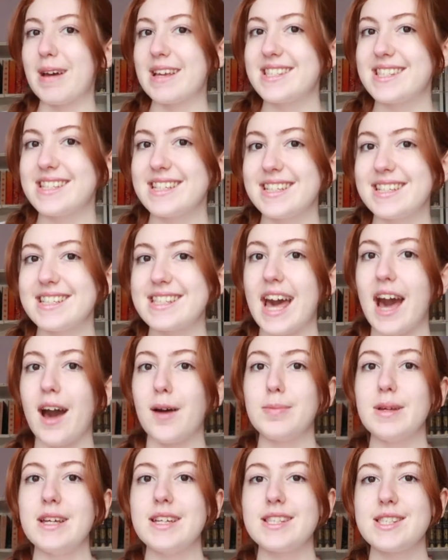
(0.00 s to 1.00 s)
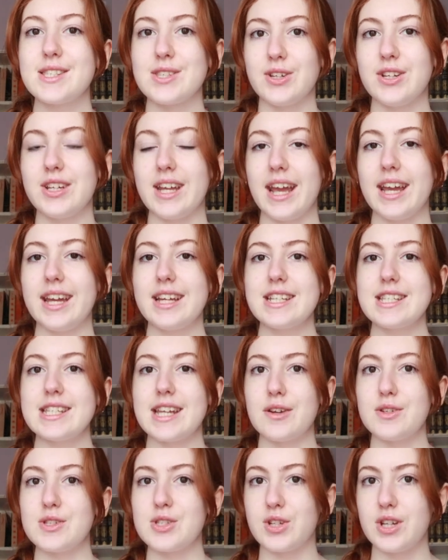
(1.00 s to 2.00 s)
besties. Happy Sunday. It is
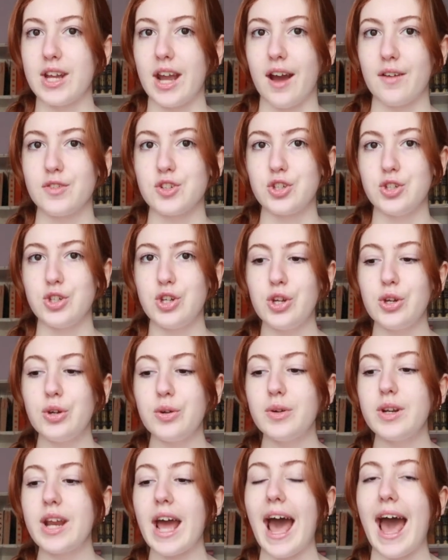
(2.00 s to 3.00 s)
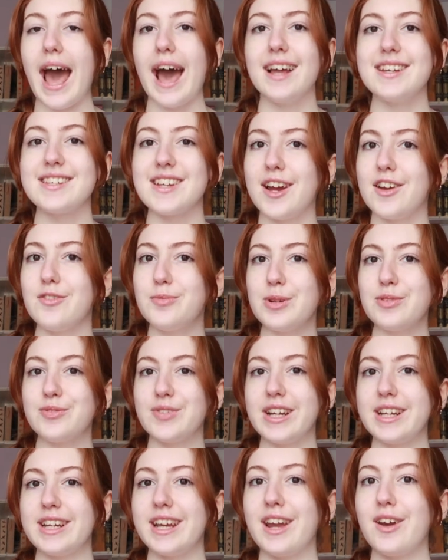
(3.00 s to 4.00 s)
now Sunday afternoon, and I've been
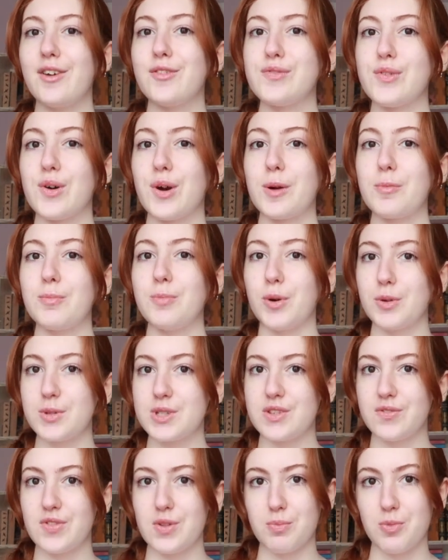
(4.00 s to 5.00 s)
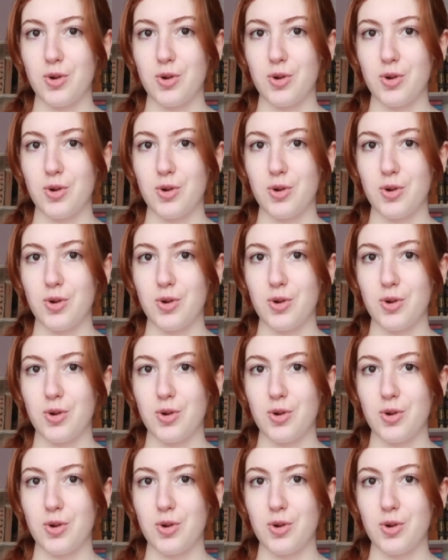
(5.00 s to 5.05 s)
reading for most of the